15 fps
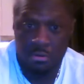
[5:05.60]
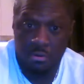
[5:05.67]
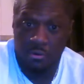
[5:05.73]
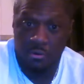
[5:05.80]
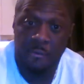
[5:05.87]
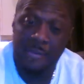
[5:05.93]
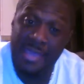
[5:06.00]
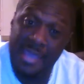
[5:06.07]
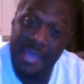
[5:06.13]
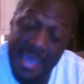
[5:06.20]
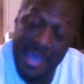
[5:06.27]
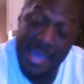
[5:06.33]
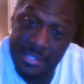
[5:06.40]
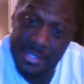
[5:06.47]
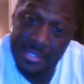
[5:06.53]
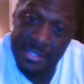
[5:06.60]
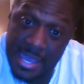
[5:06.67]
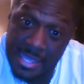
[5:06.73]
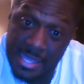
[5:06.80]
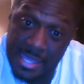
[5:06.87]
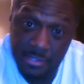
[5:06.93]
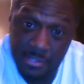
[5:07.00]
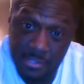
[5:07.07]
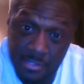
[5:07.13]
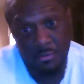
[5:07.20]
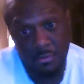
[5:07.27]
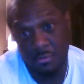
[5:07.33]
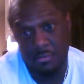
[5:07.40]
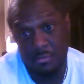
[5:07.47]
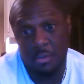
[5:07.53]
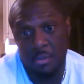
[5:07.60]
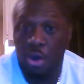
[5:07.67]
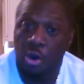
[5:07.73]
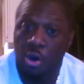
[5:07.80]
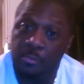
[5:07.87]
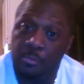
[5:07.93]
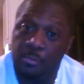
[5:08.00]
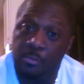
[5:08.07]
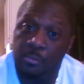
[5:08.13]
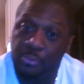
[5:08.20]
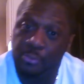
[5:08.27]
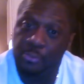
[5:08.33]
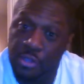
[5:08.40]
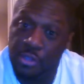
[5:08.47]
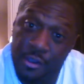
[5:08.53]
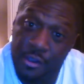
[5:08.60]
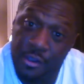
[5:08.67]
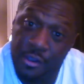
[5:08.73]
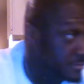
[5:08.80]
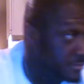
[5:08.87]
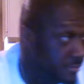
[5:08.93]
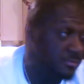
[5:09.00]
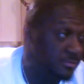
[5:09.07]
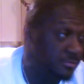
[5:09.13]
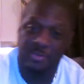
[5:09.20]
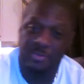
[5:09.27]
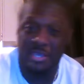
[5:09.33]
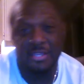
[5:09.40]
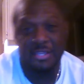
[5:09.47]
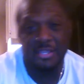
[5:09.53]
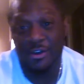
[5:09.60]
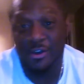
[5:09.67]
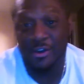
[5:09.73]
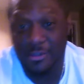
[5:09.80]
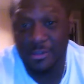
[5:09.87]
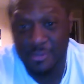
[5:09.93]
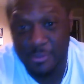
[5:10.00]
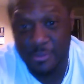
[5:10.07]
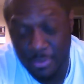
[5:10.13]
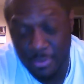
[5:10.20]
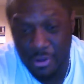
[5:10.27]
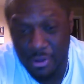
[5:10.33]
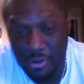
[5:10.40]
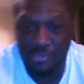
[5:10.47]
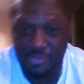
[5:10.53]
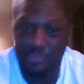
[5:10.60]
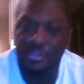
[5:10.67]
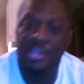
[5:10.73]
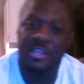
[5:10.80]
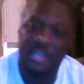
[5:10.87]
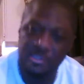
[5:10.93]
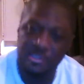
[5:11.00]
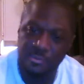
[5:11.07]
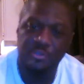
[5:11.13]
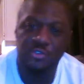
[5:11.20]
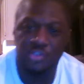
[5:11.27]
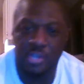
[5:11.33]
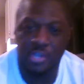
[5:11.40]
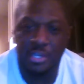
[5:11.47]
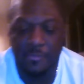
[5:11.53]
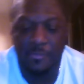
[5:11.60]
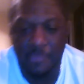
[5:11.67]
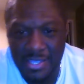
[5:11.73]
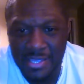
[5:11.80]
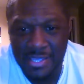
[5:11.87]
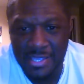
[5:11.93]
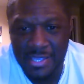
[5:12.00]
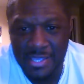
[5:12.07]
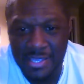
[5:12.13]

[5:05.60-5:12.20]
or Manhattan Island, or Brooklyn, P-Lawn, the Bronx. That's where you're trying to be at.